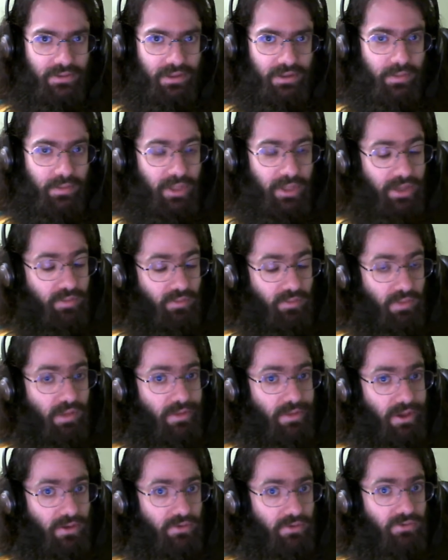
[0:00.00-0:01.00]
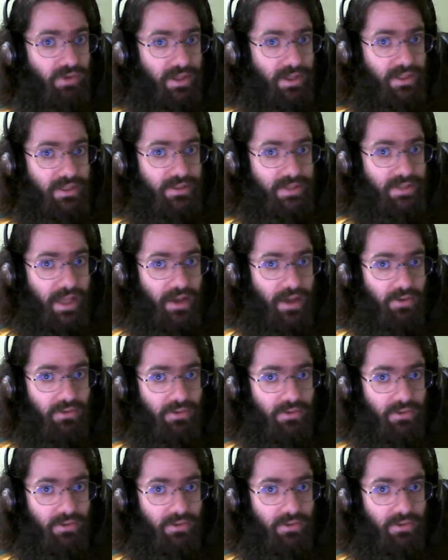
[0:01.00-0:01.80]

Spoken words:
I'm like, maybe I could write these down.